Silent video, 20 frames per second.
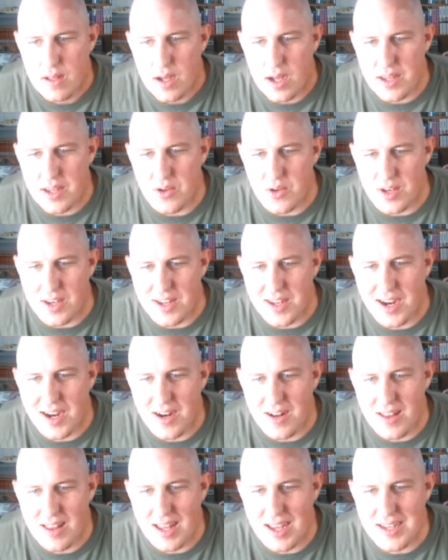I couldn't
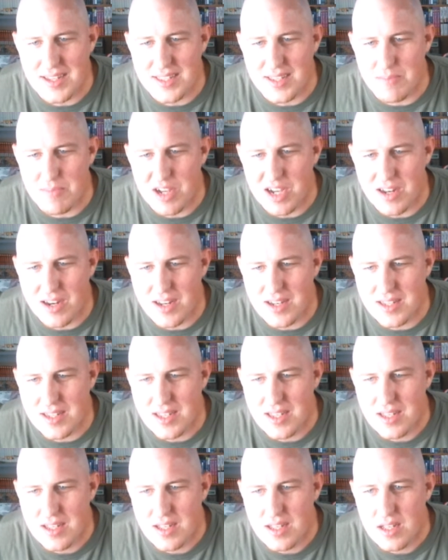care less about it.
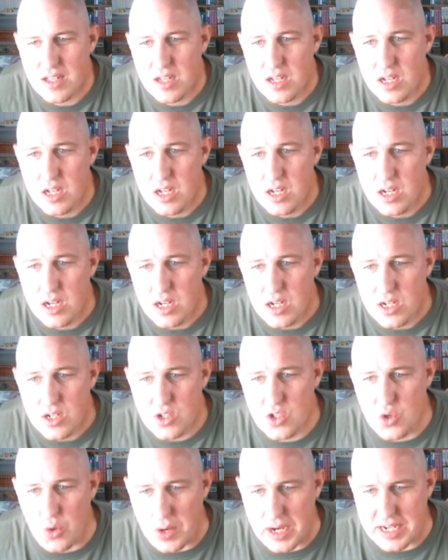
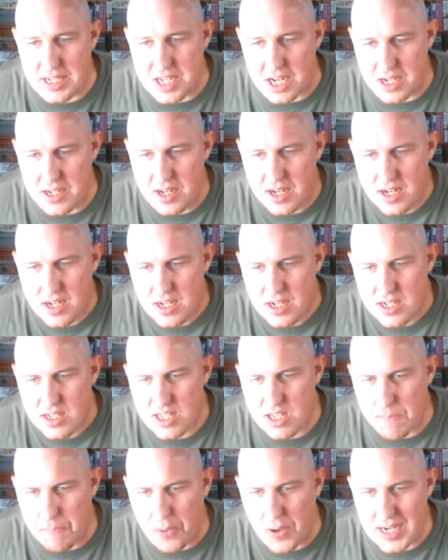Treason!
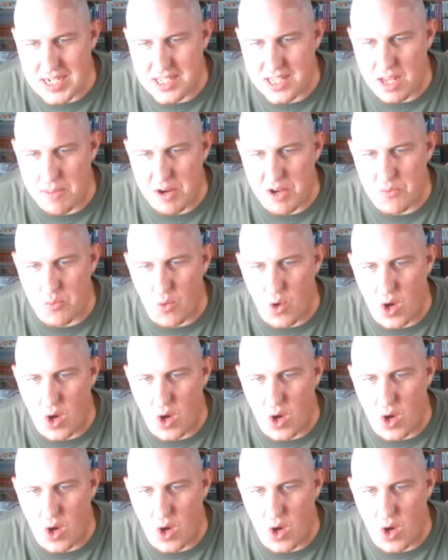Suppress them at